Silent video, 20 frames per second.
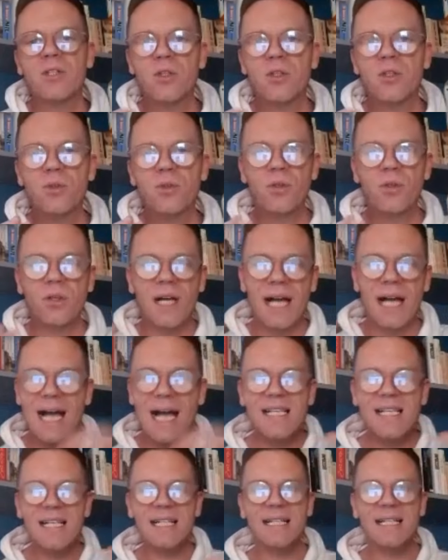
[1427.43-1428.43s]
And so
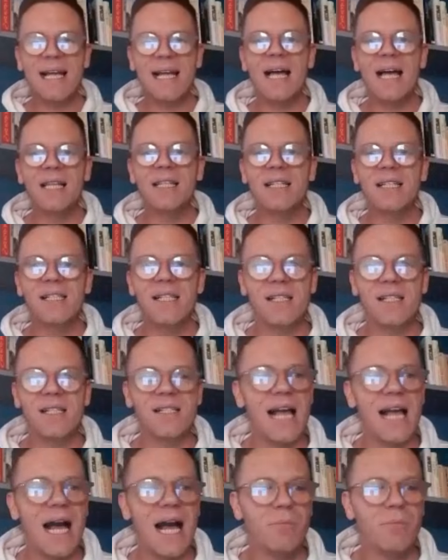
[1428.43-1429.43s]
as an
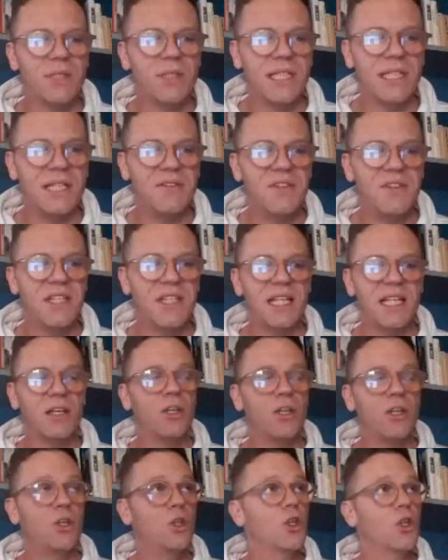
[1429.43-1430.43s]
analysis, I believe that
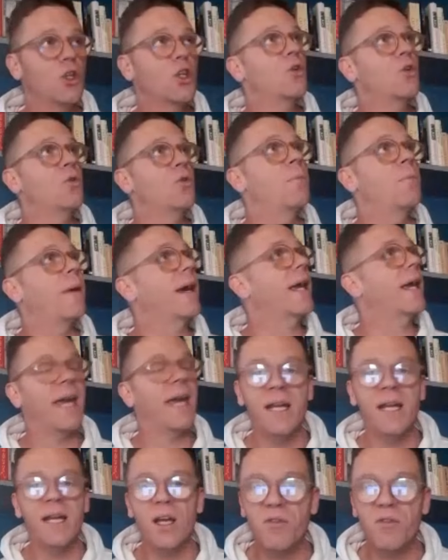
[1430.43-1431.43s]
you could go and pick
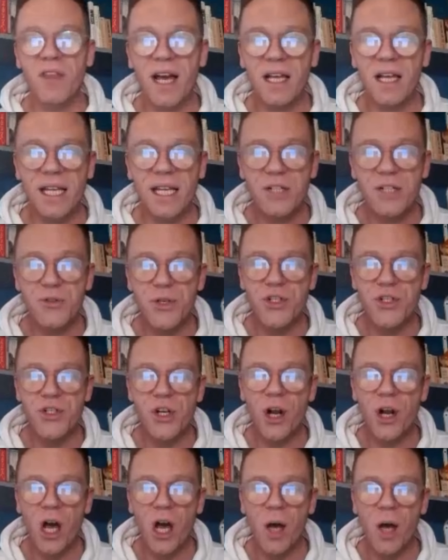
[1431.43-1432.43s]
any of that
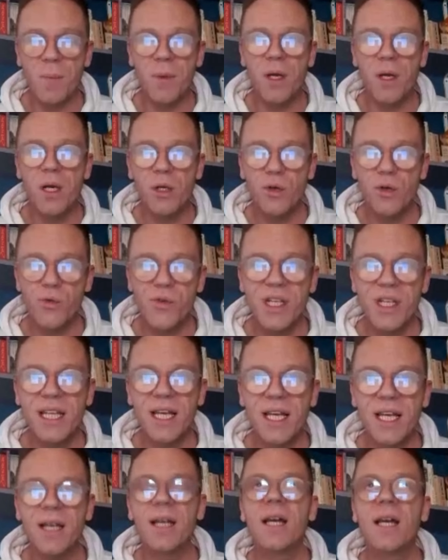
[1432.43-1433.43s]
literature up,
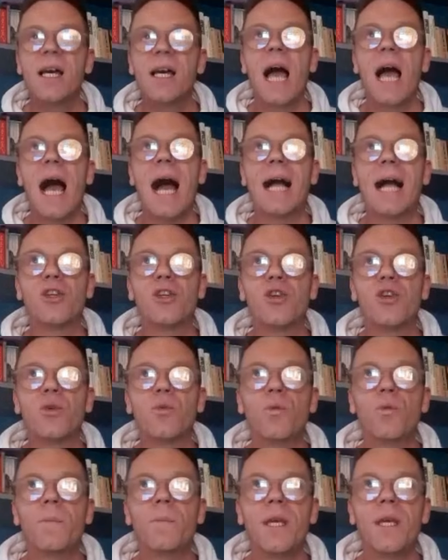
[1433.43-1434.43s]
read it, and
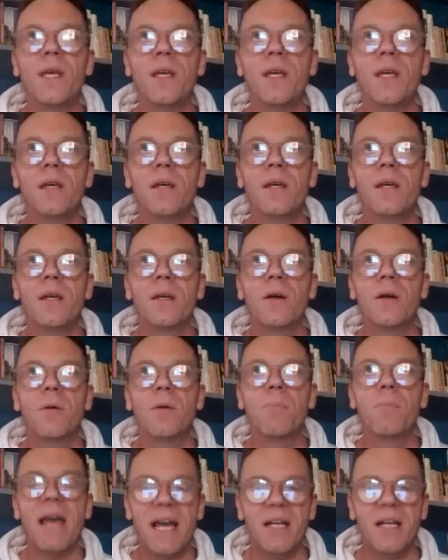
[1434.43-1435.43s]
you will be
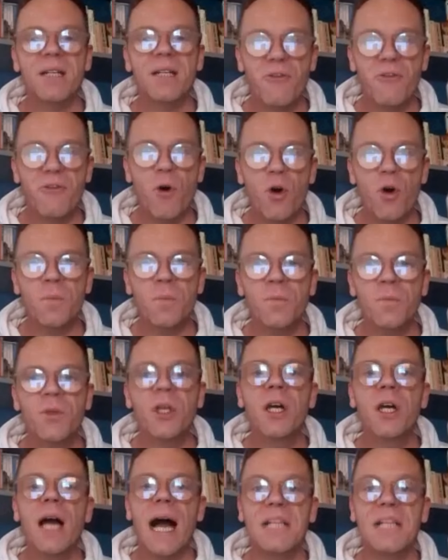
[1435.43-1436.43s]
better
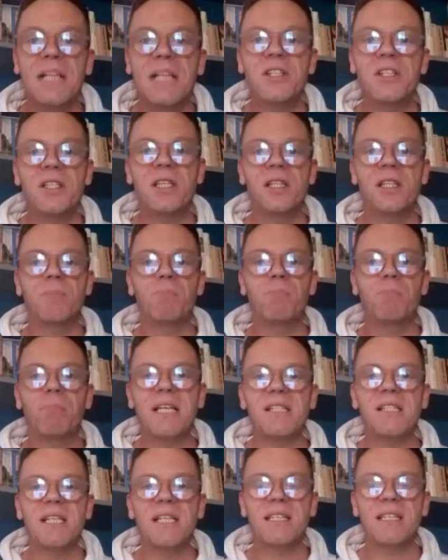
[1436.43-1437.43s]
informed as to the
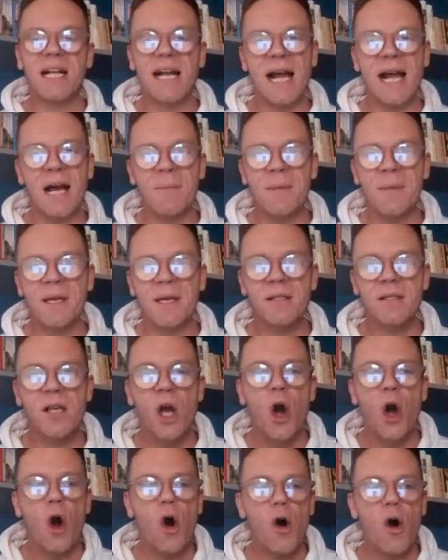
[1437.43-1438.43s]
basic
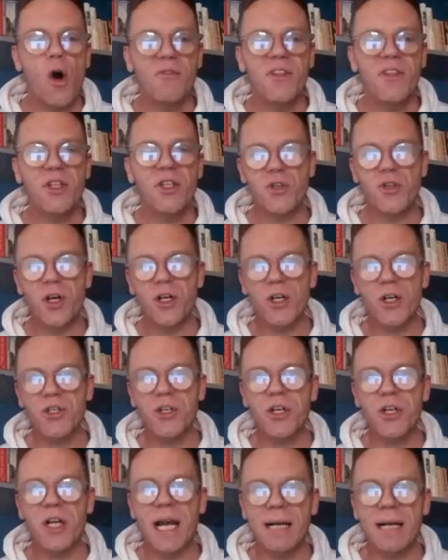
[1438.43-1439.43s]
dynamics of the
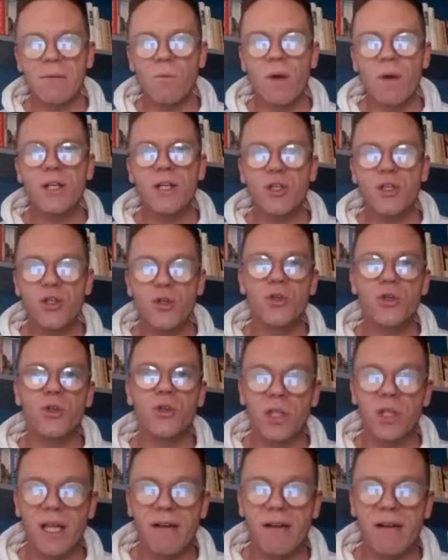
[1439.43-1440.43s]
structure in which
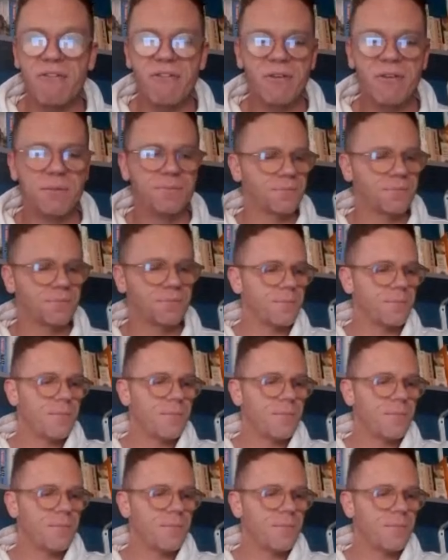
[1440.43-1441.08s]
you live.